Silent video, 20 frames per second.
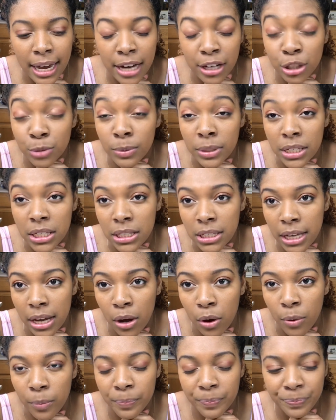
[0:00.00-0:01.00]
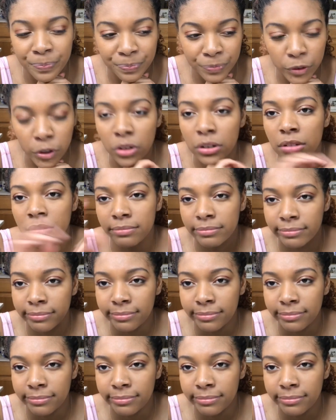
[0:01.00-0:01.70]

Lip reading: I just wanted to stay home, or